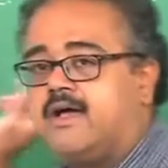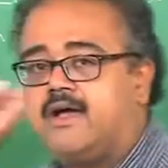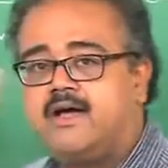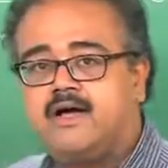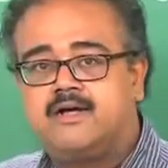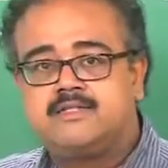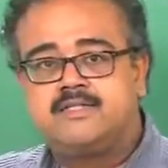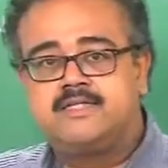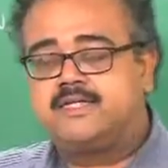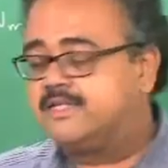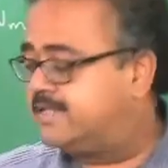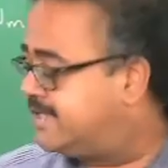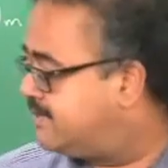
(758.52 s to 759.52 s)

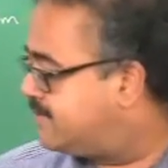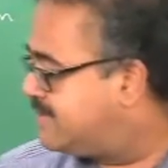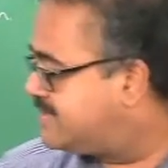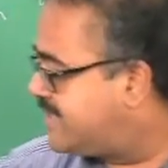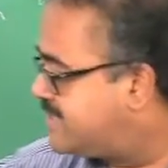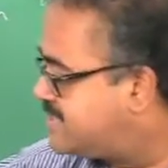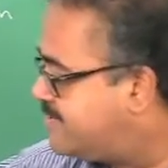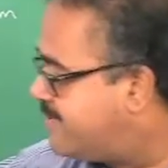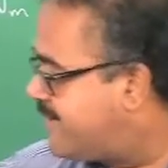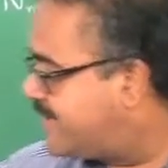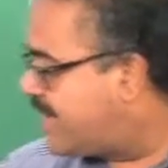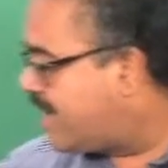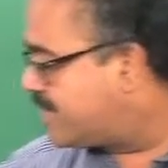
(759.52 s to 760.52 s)
once I estimate
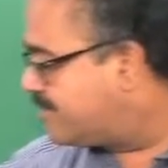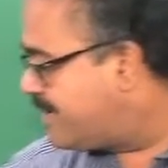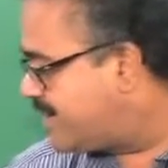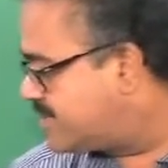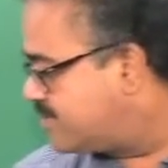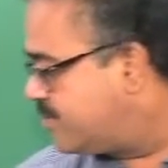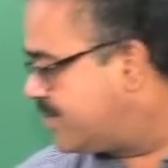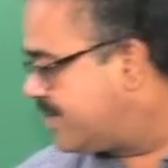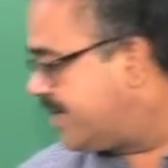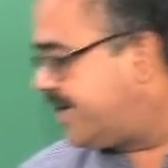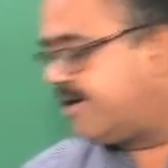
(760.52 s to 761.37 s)
the argmax over k